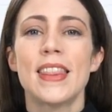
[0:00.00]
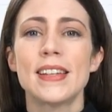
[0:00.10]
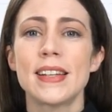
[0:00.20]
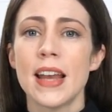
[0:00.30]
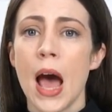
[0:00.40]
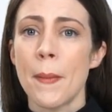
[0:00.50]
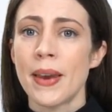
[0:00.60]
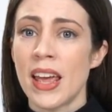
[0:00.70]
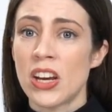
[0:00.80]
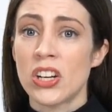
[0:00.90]
The
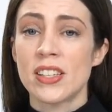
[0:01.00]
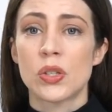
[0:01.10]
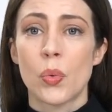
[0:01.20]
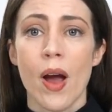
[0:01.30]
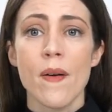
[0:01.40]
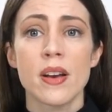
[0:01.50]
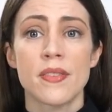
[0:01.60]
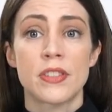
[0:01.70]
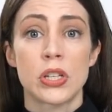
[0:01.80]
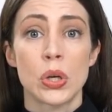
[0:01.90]
denominator is square root
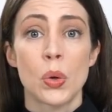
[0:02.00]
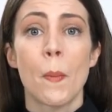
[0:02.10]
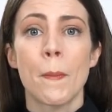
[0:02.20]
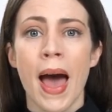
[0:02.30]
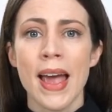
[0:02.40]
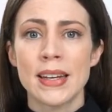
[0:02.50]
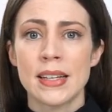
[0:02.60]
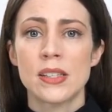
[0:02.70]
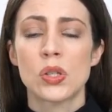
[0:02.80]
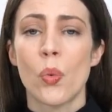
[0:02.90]
of 2
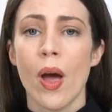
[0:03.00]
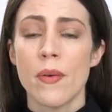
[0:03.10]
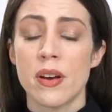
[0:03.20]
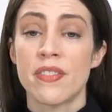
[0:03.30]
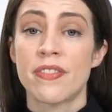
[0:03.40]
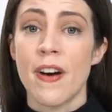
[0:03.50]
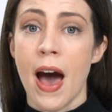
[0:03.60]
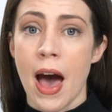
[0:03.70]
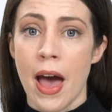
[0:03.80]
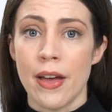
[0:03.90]
minus square root of
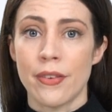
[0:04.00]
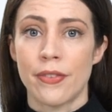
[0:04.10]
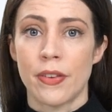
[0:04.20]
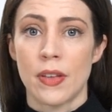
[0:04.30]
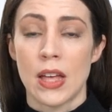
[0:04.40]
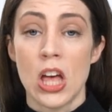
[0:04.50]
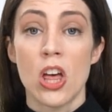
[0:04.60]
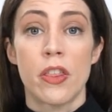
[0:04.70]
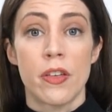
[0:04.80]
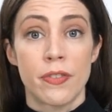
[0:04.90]
5.
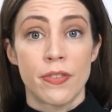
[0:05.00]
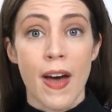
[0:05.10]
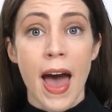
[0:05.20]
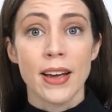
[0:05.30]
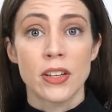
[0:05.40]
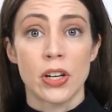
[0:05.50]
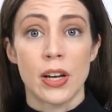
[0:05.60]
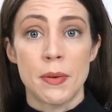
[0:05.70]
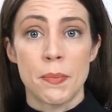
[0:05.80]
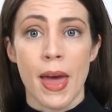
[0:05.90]
The factor
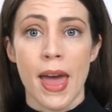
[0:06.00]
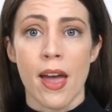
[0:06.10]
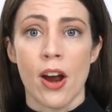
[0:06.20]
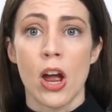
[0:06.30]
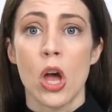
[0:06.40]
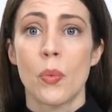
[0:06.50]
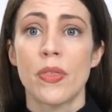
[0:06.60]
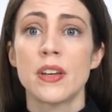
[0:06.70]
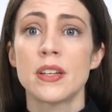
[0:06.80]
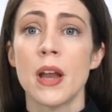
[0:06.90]
in pair
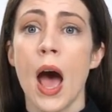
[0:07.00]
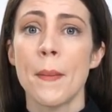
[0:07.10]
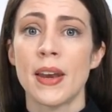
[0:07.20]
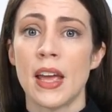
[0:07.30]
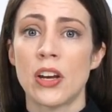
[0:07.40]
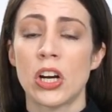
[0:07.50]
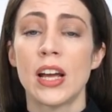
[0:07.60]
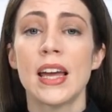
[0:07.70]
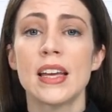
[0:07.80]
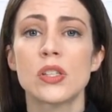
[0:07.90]
with the denominator
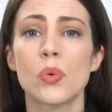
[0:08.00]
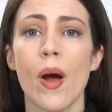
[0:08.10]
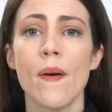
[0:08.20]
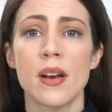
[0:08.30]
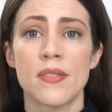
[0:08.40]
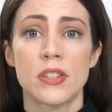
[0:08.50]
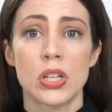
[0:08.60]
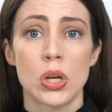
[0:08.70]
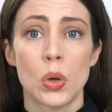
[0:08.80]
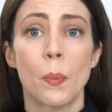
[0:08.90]
is square root of
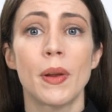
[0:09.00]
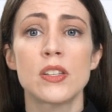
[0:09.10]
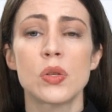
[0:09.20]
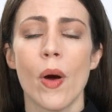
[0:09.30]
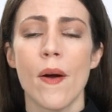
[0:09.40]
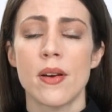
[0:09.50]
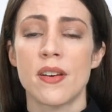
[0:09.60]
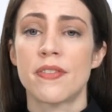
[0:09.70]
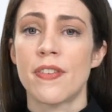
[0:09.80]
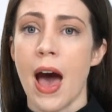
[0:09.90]
2 plus square root
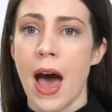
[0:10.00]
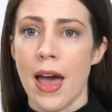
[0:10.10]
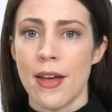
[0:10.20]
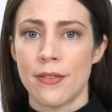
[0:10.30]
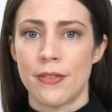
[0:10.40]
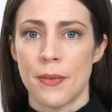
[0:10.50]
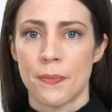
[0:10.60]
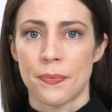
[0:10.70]
of 5.